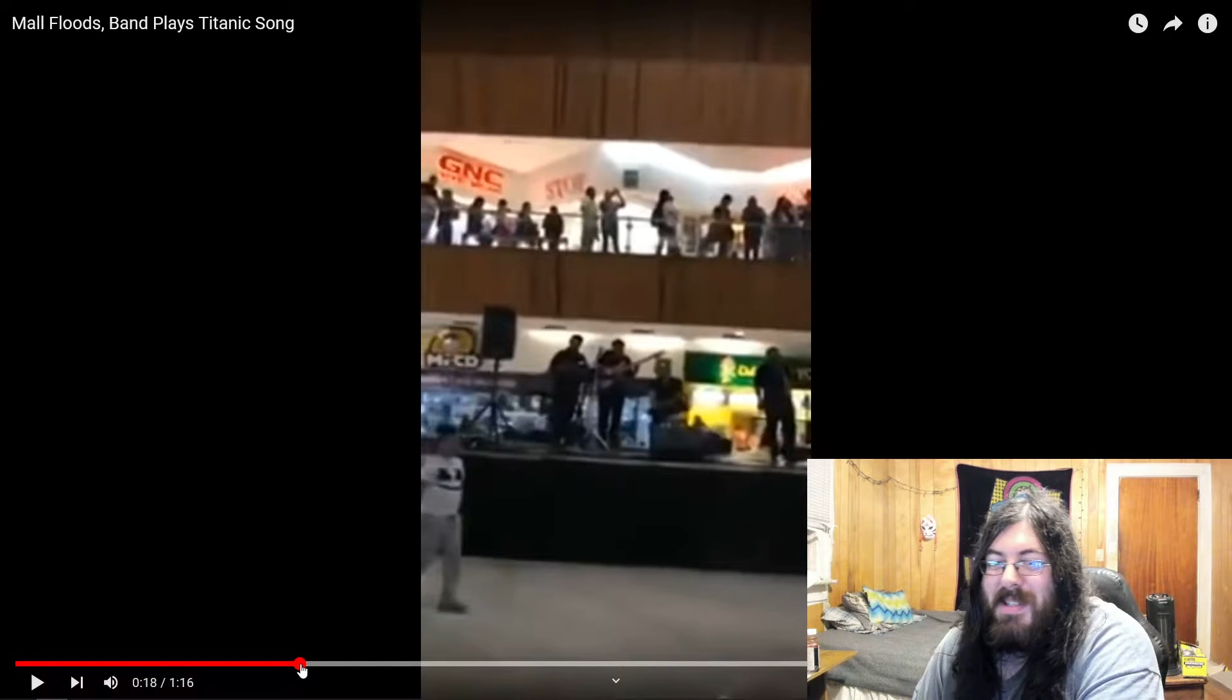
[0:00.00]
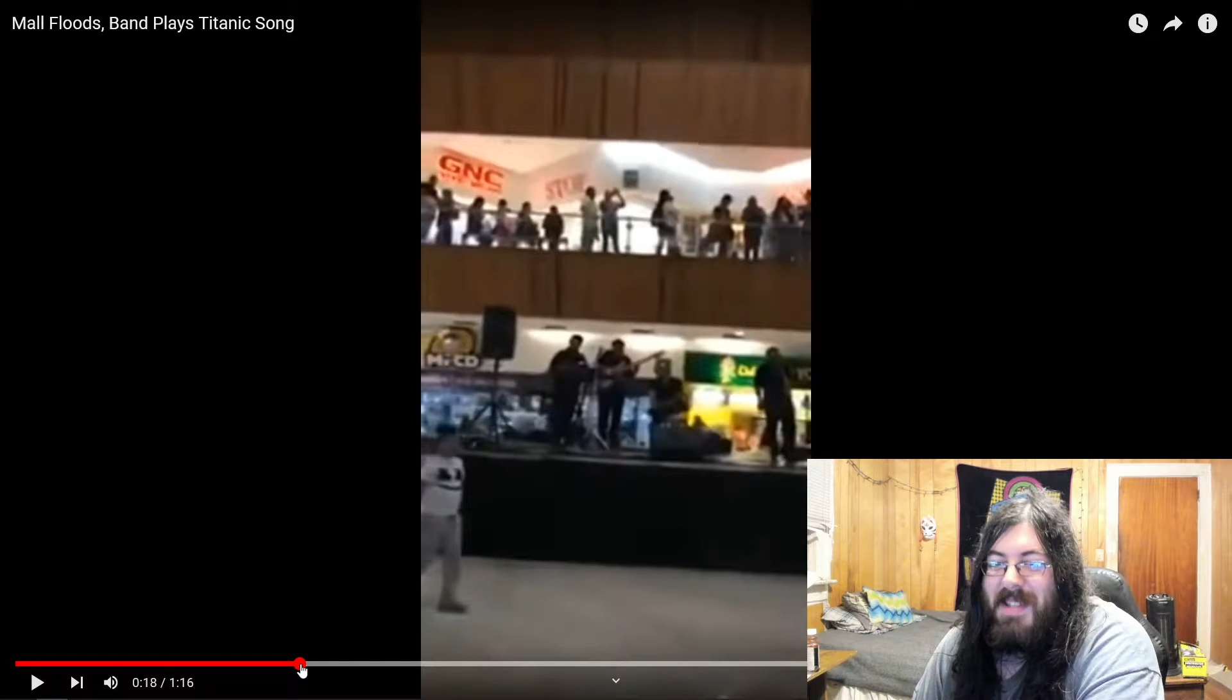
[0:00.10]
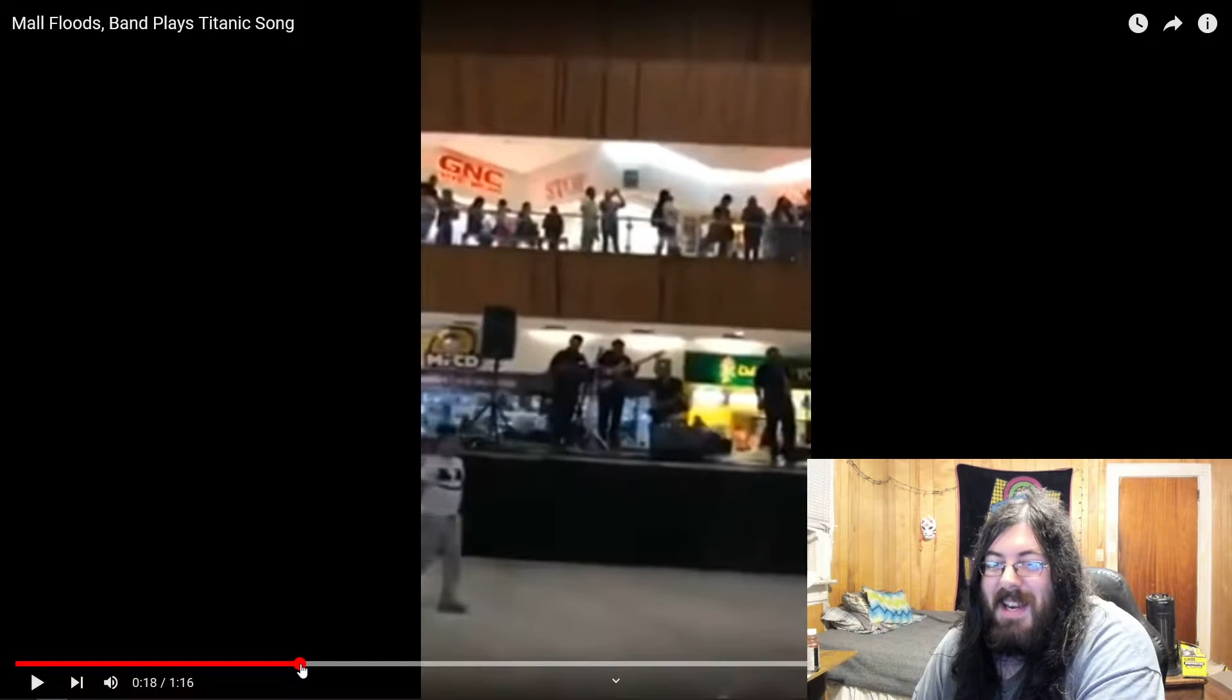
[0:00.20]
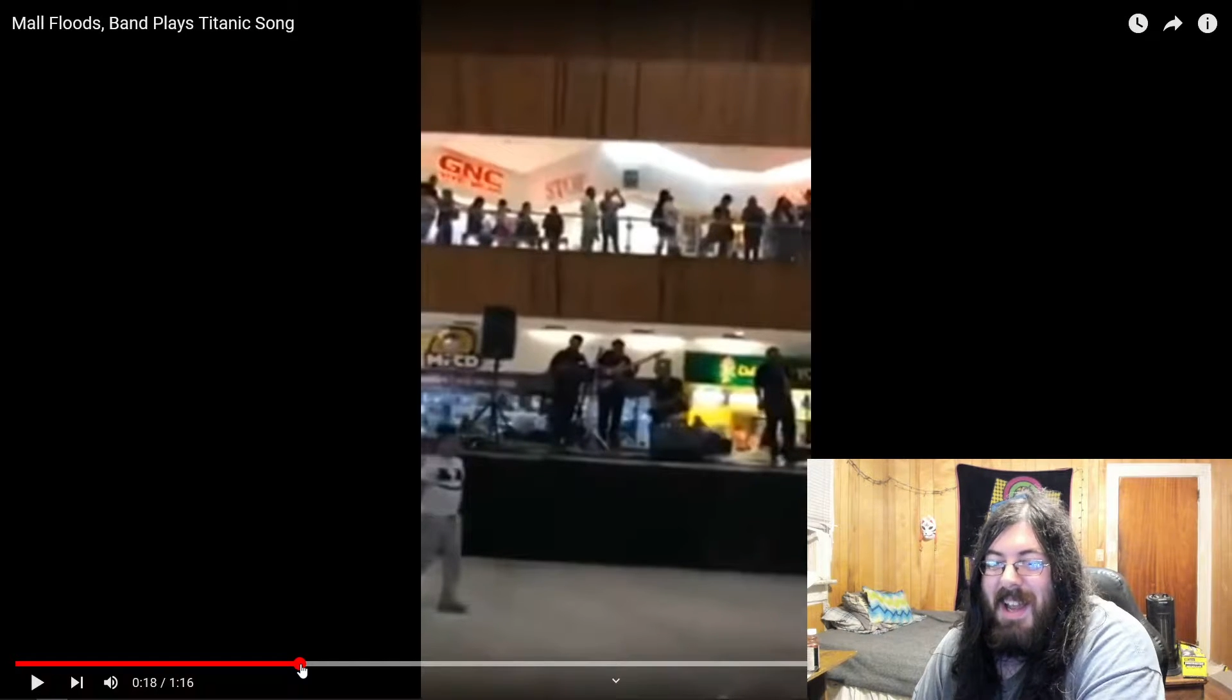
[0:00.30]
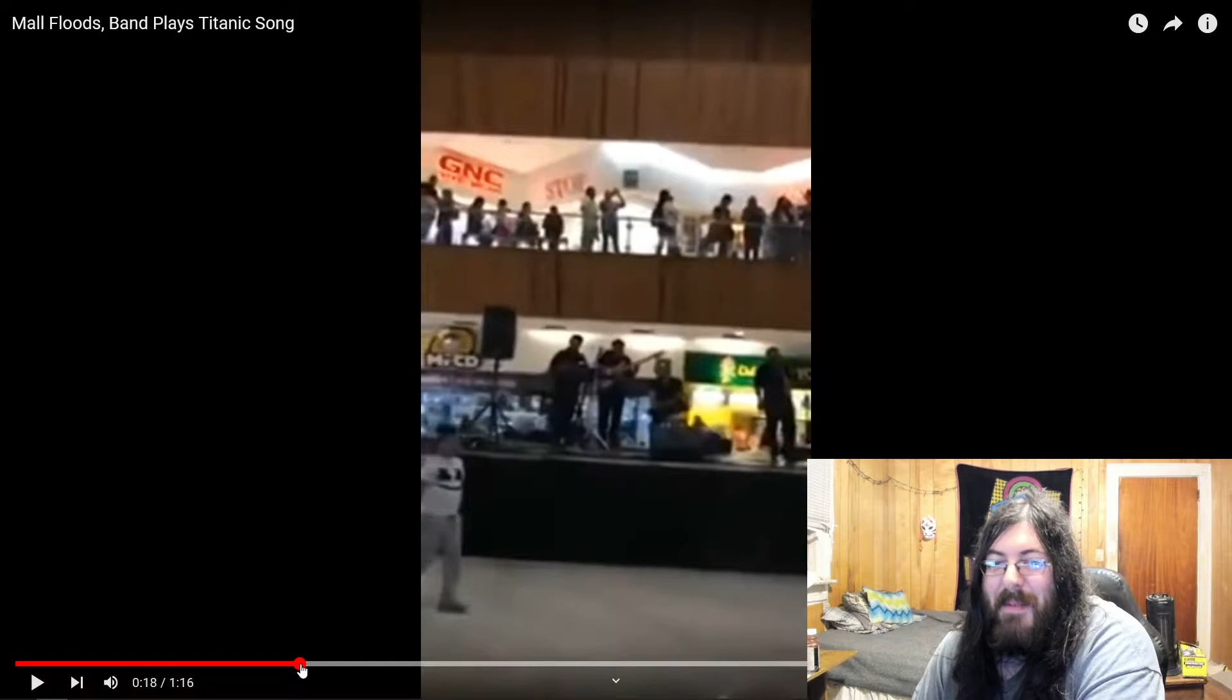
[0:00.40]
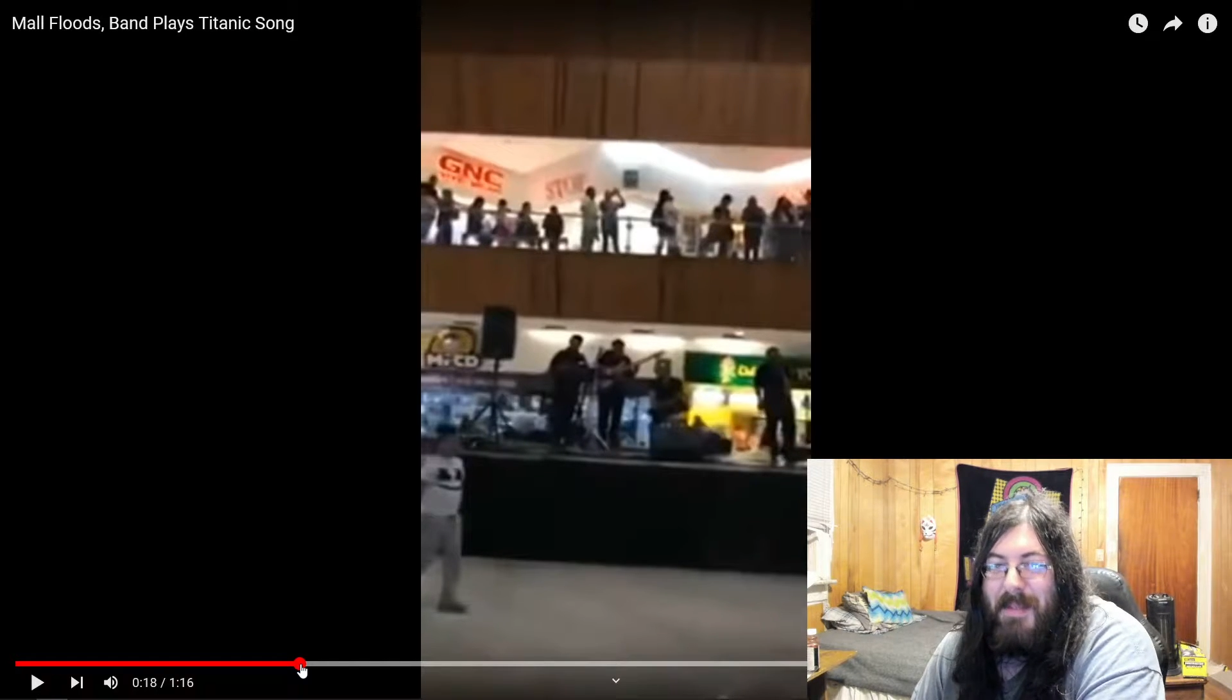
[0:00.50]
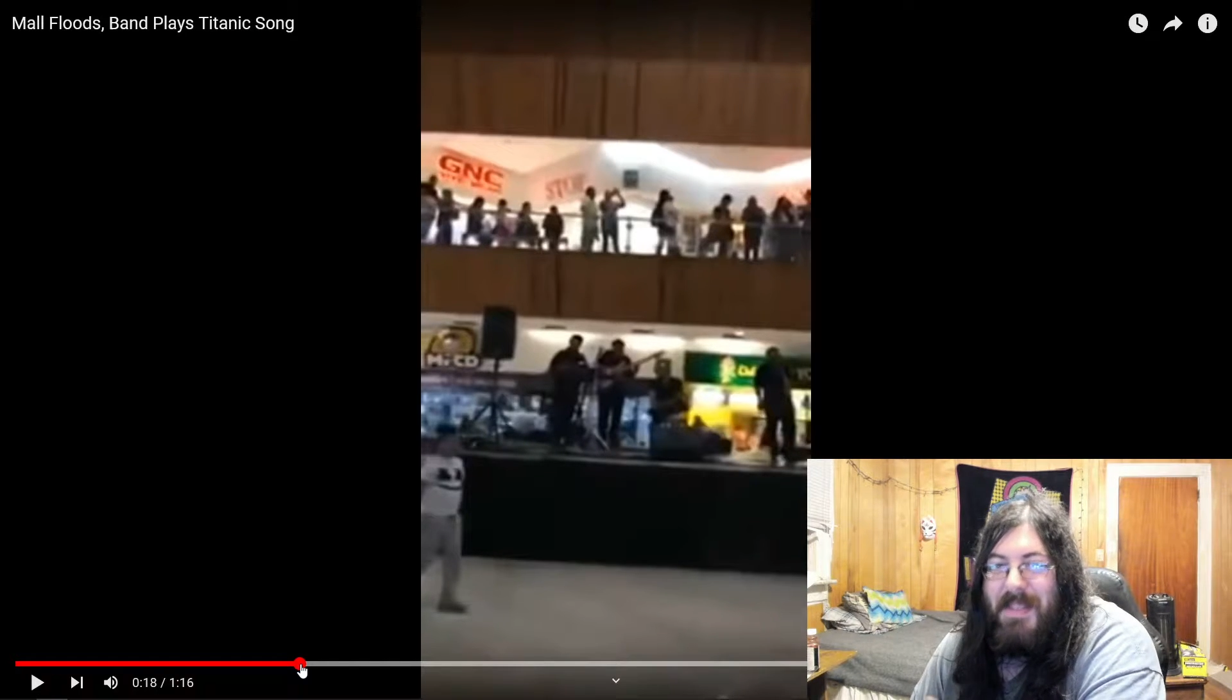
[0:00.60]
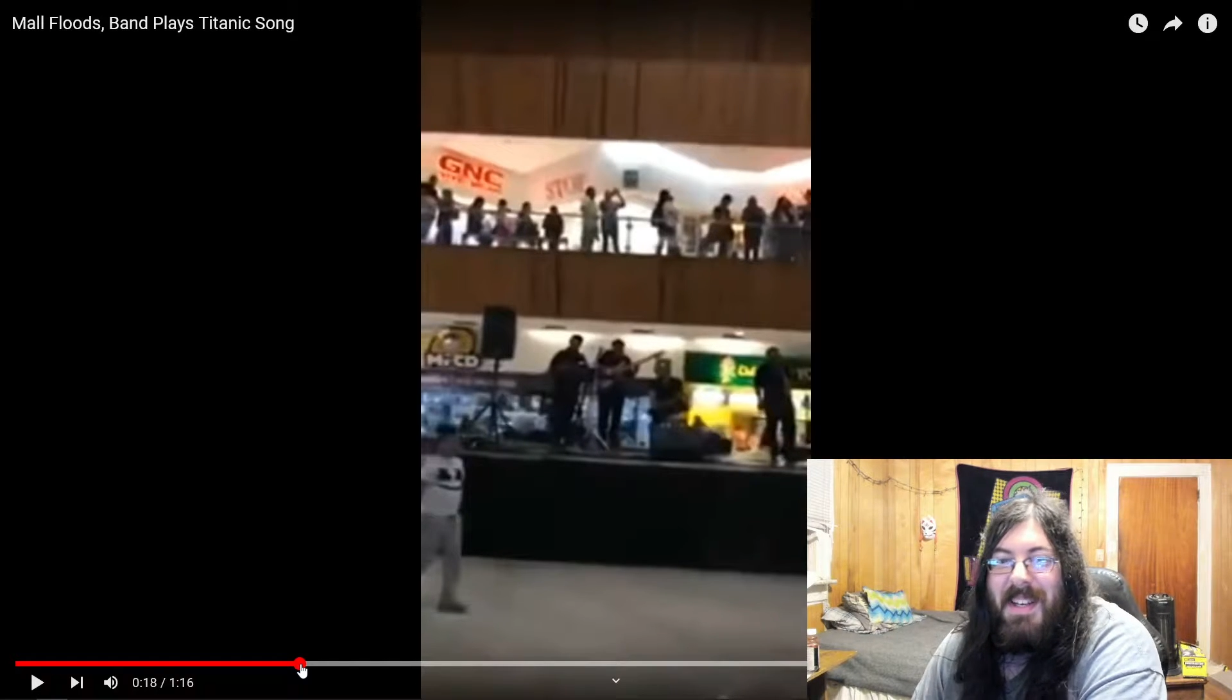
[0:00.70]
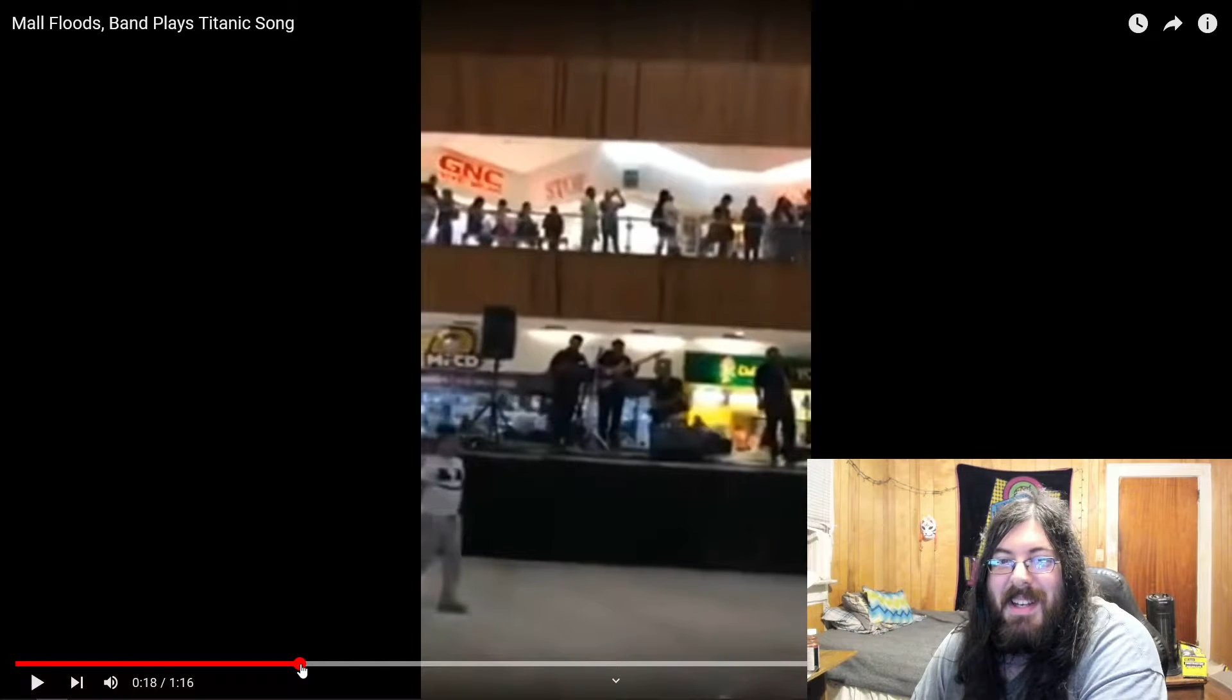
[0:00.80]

thing I would think